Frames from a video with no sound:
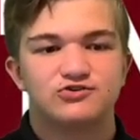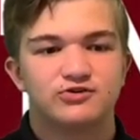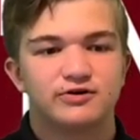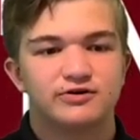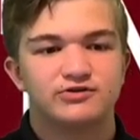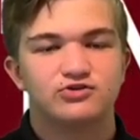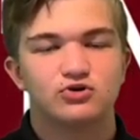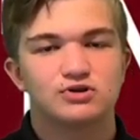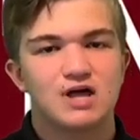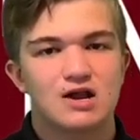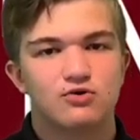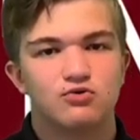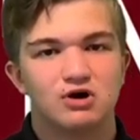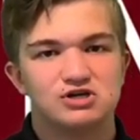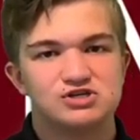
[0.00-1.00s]
Still a lot of
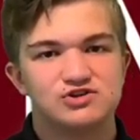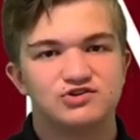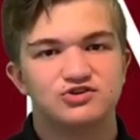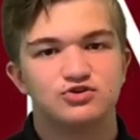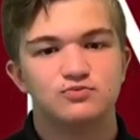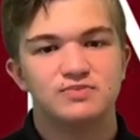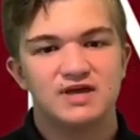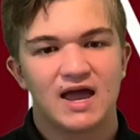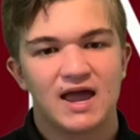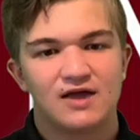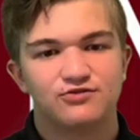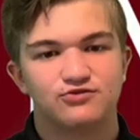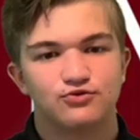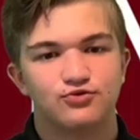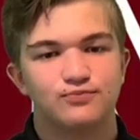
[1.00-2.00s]
questions to be
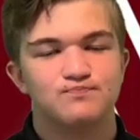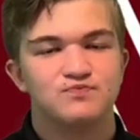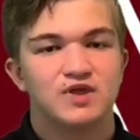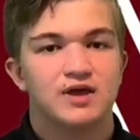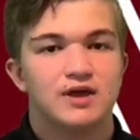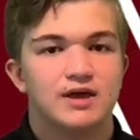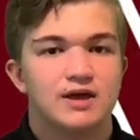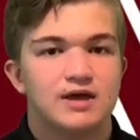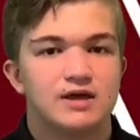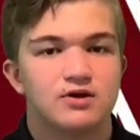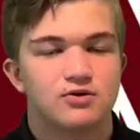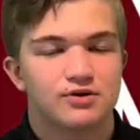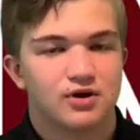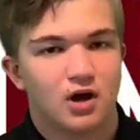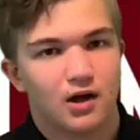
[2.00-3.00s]
answered here
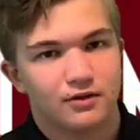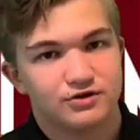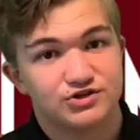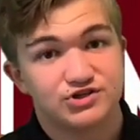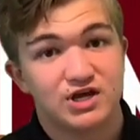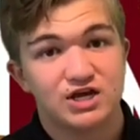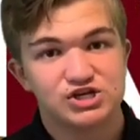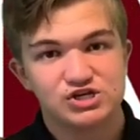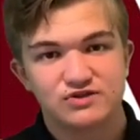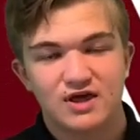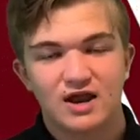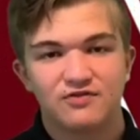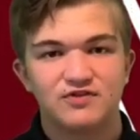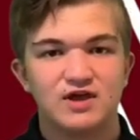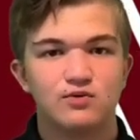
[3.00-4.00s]
in College Station that I
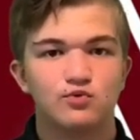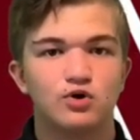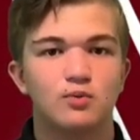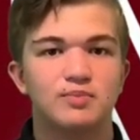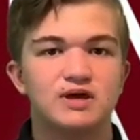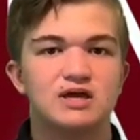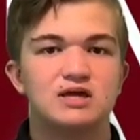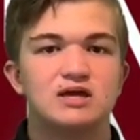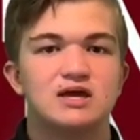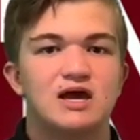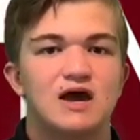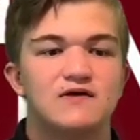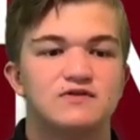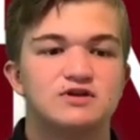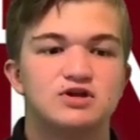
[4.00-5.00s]
think will be
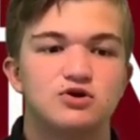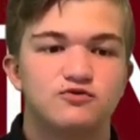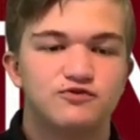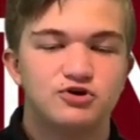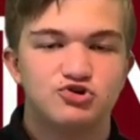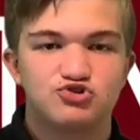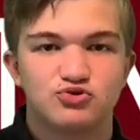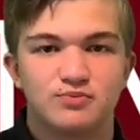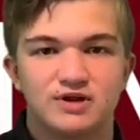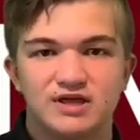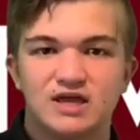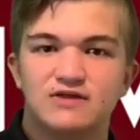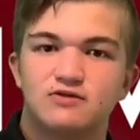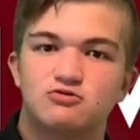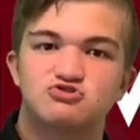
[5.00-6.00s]
in the near future. But
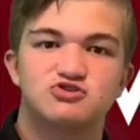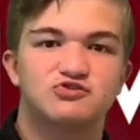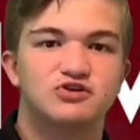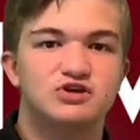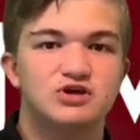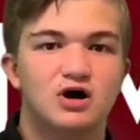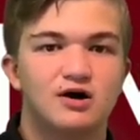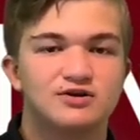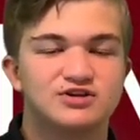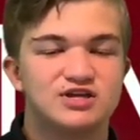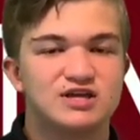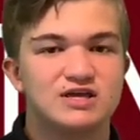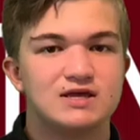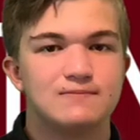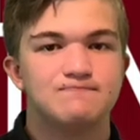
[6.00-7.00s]
again, they're just a young
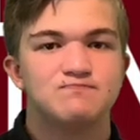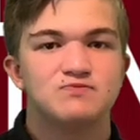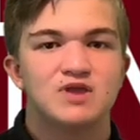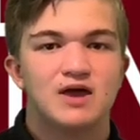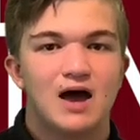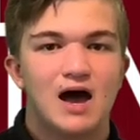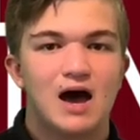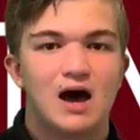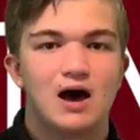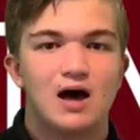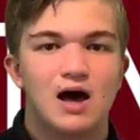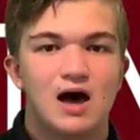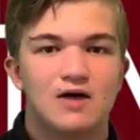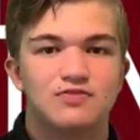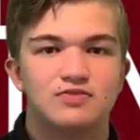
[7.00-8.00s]
team.
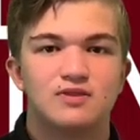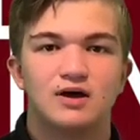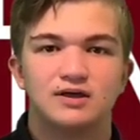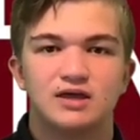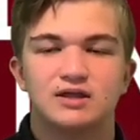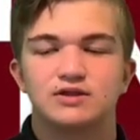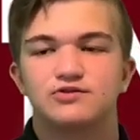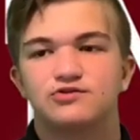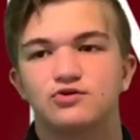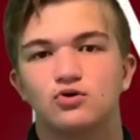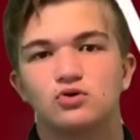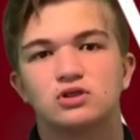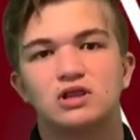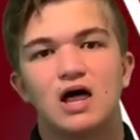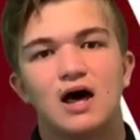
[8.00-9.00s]
Still a
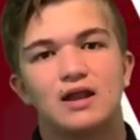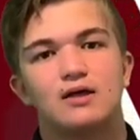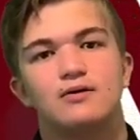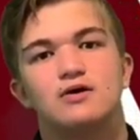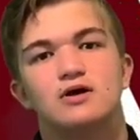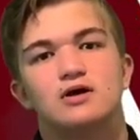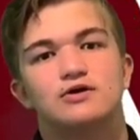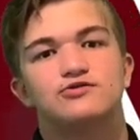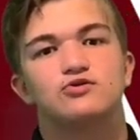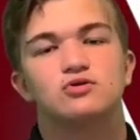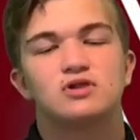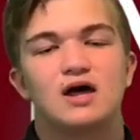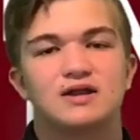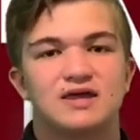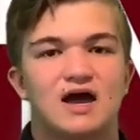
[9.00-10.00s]
lot
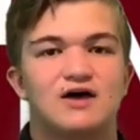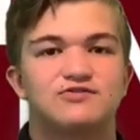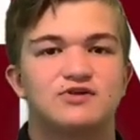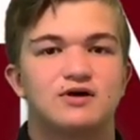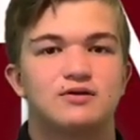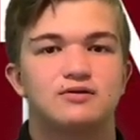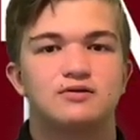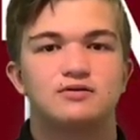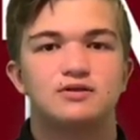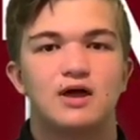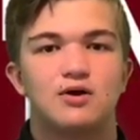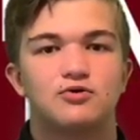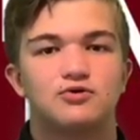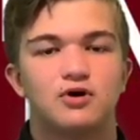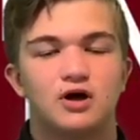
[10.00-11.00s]
of guys
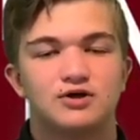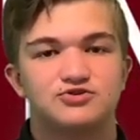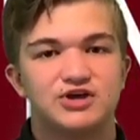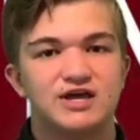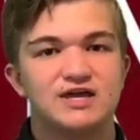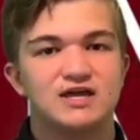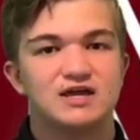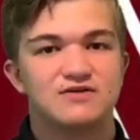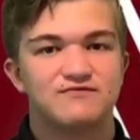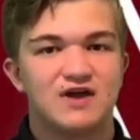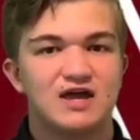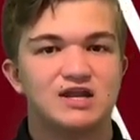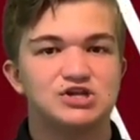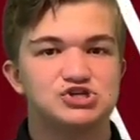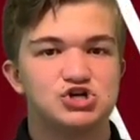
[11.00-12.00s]
that are taking
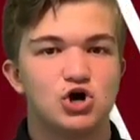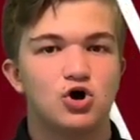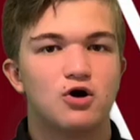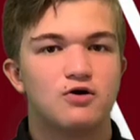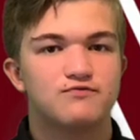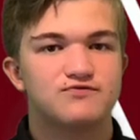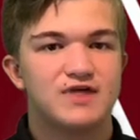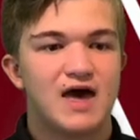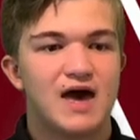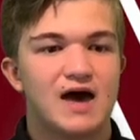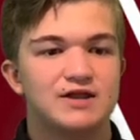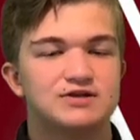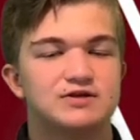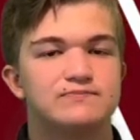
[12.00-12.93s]
advantage of that,